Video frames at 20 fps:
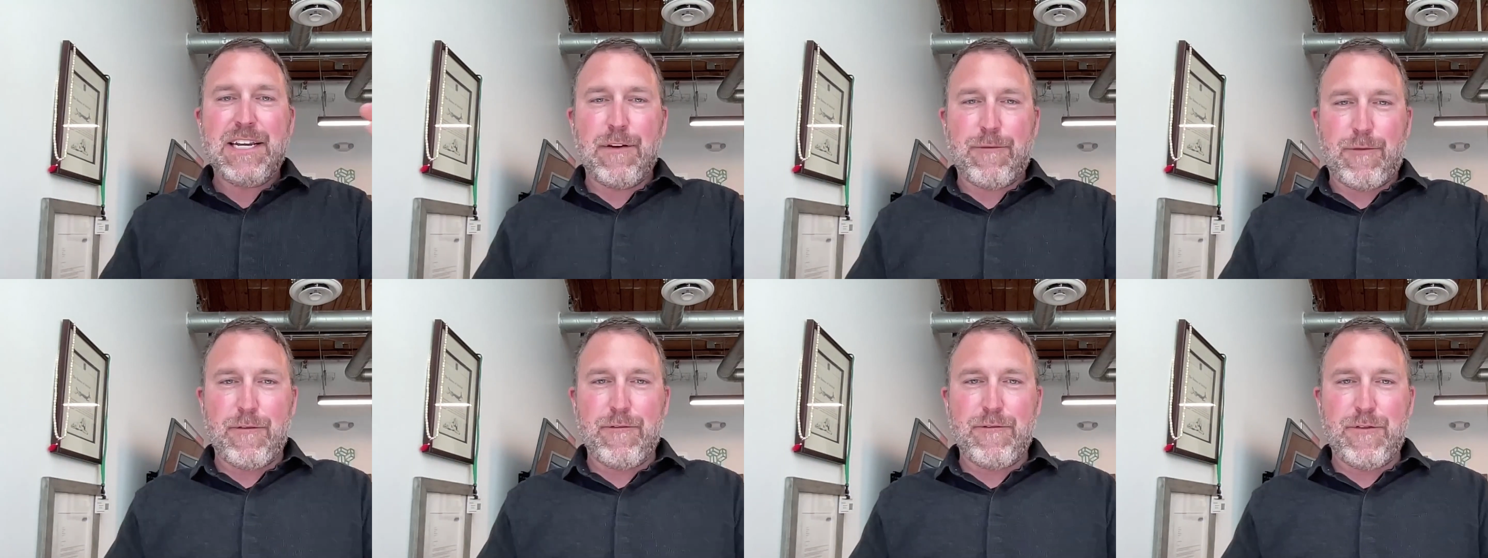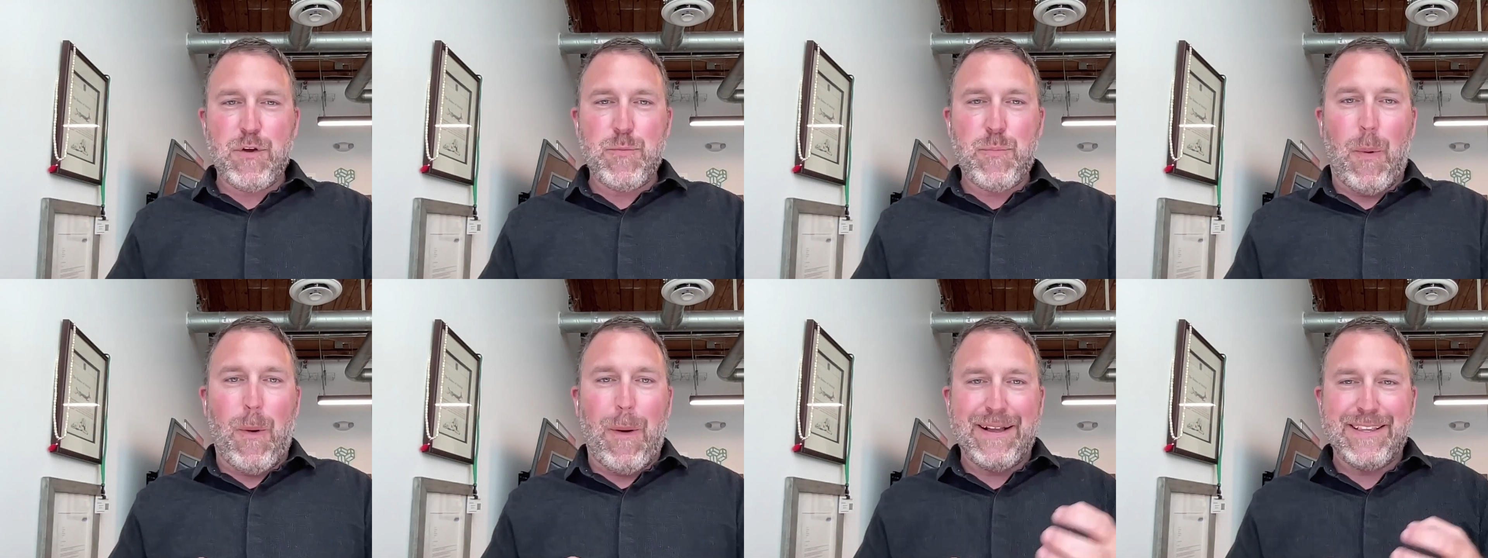different
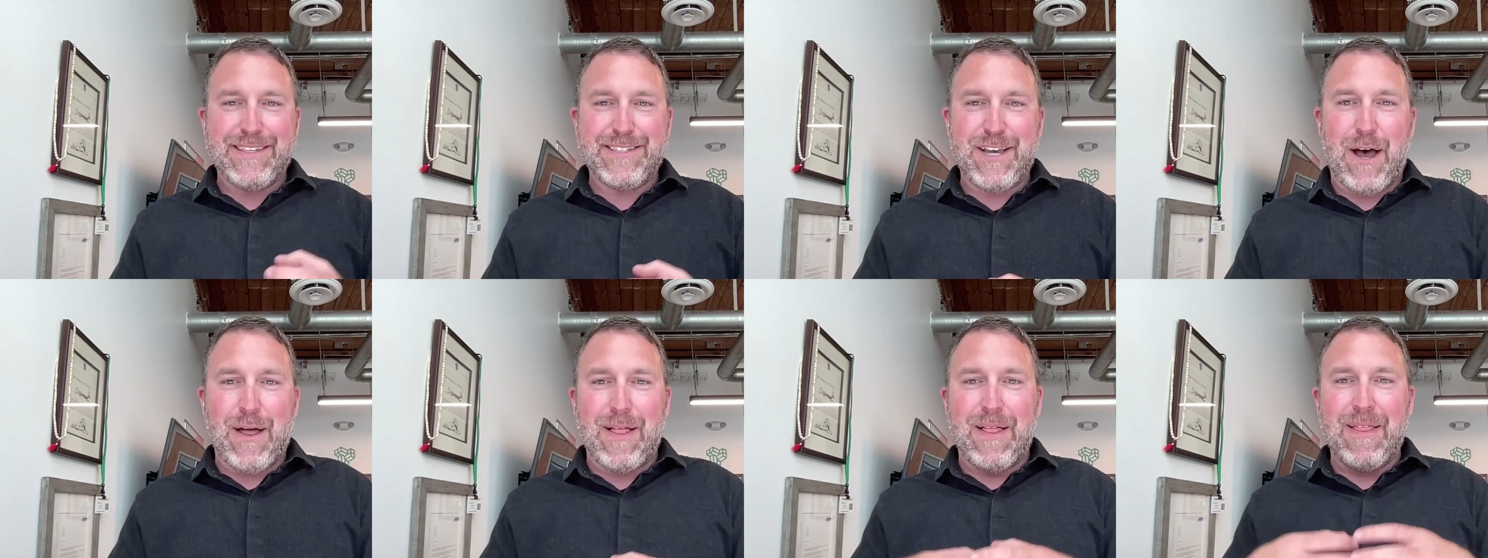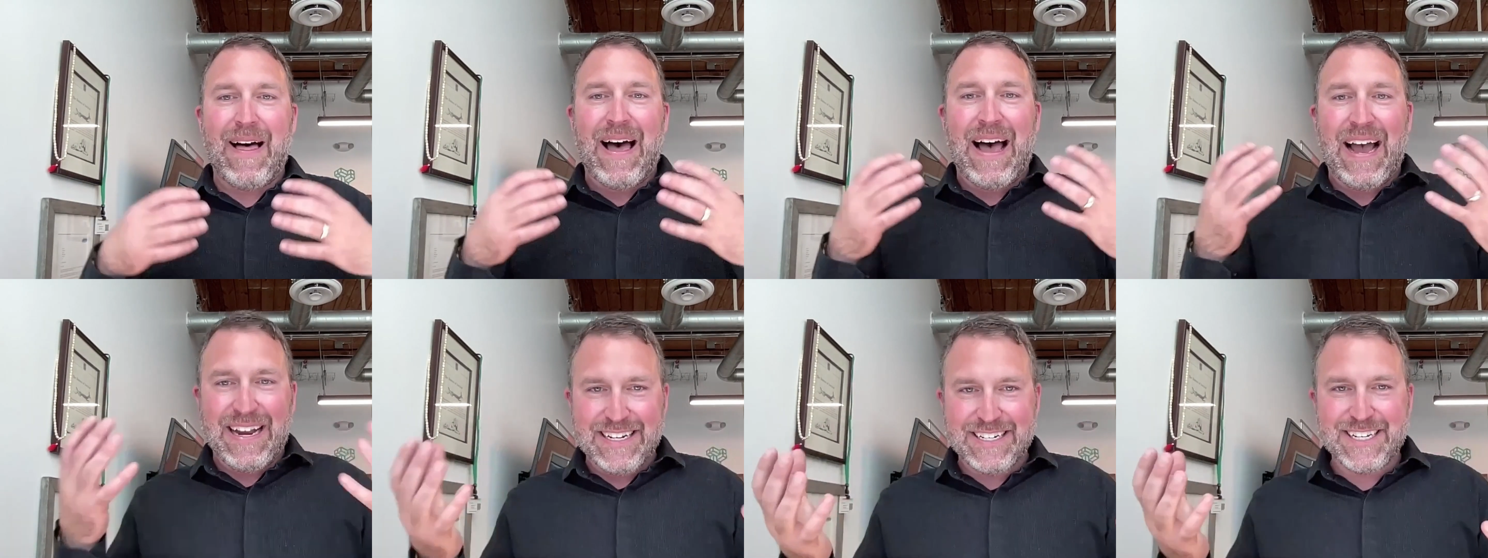viewpoints all
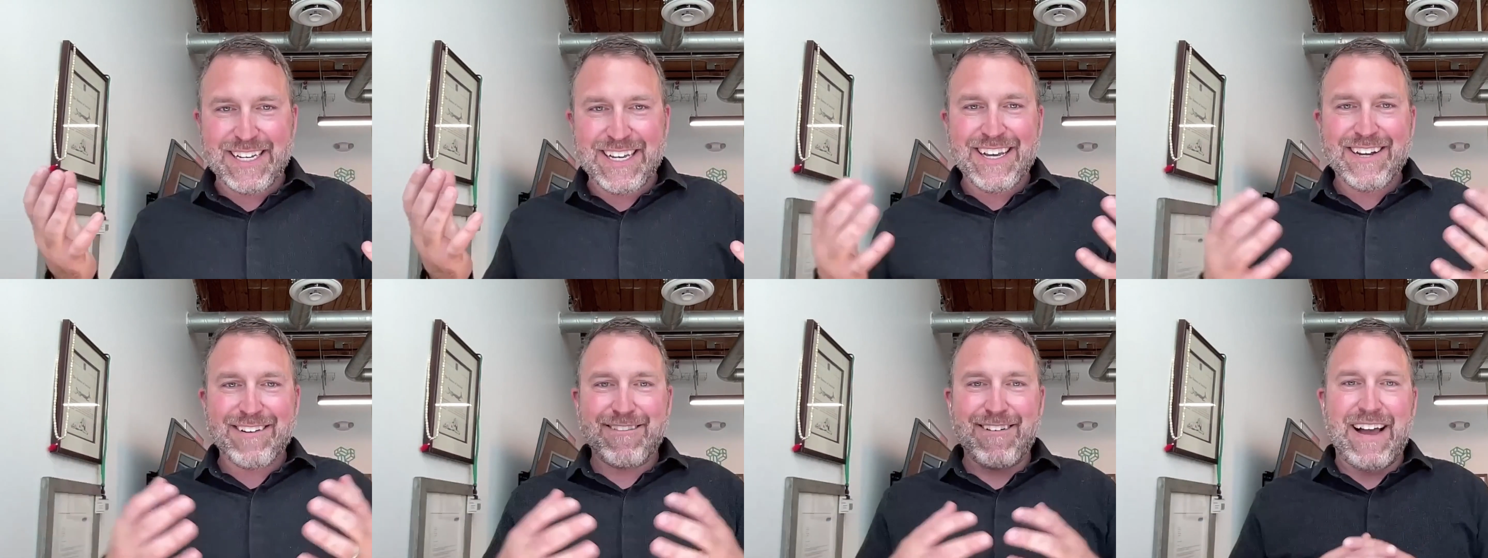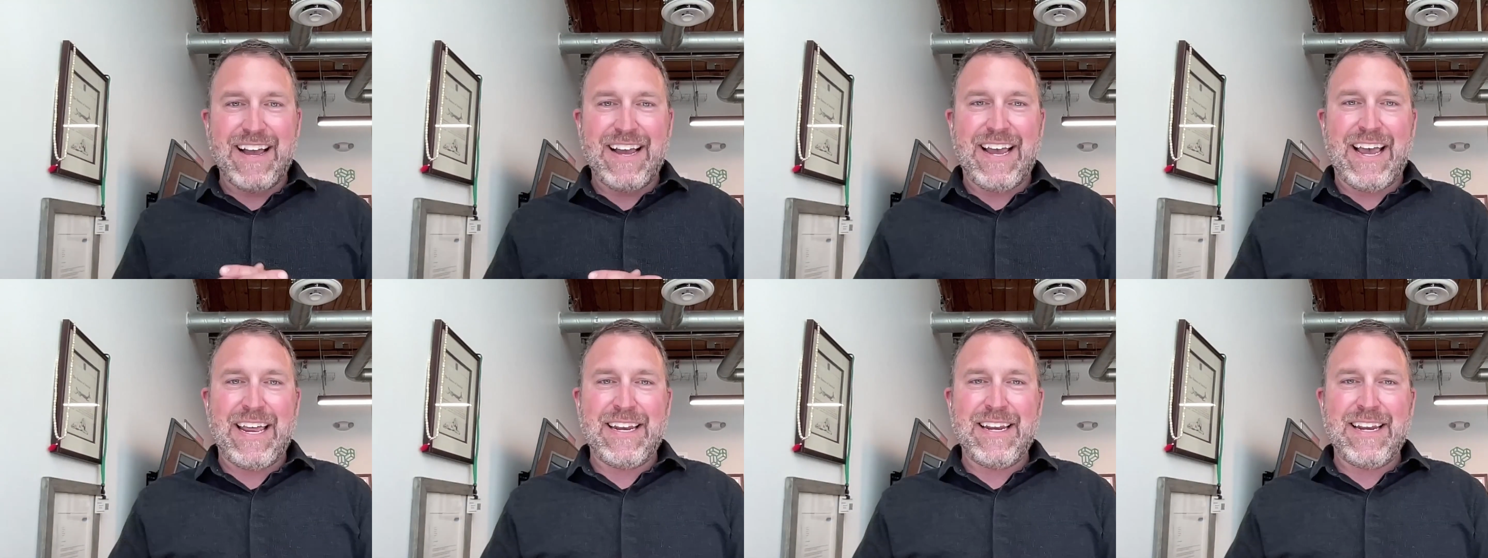aligned, right?